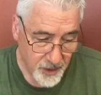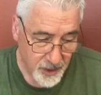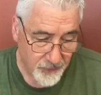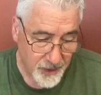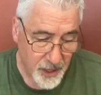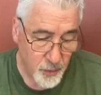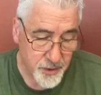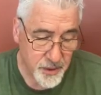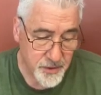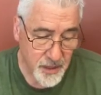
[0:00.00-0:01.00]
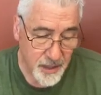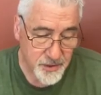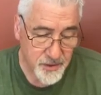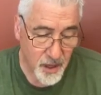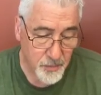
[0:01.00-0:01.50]
If anyone does not
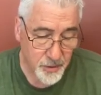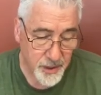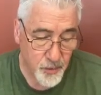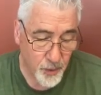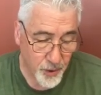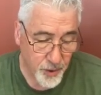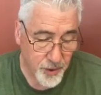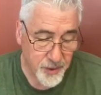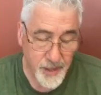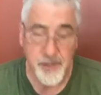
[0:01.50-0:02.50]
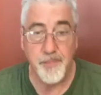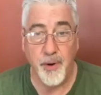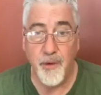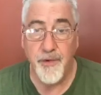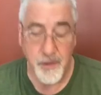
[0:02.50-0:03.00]
stumble in word, he's a
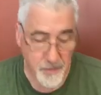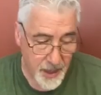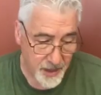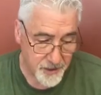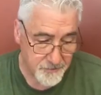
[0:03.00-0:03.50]
perfect man,